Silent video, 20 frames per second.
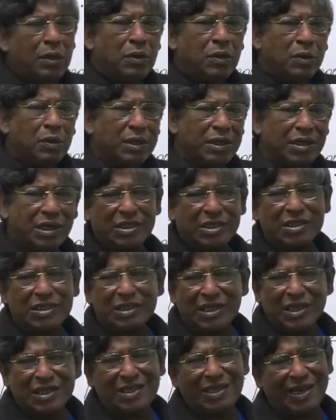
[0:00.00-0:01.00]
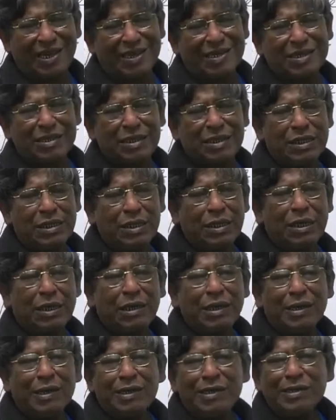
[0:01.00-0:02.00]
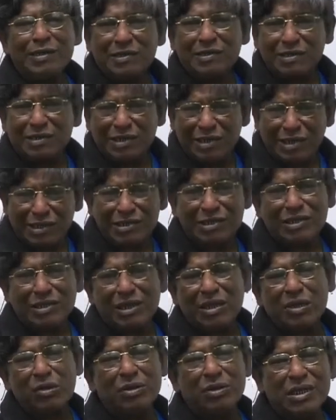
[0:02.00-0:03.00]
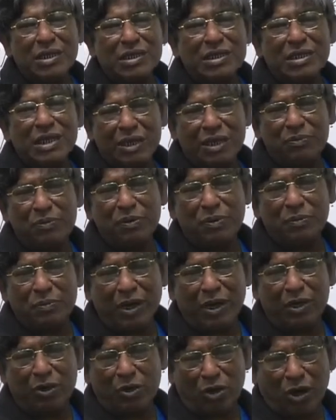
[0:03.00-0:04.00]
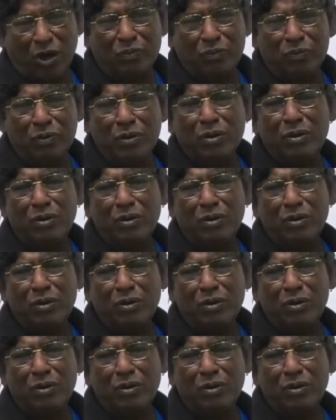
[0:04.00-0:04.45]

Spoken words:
we can say that these units can be made of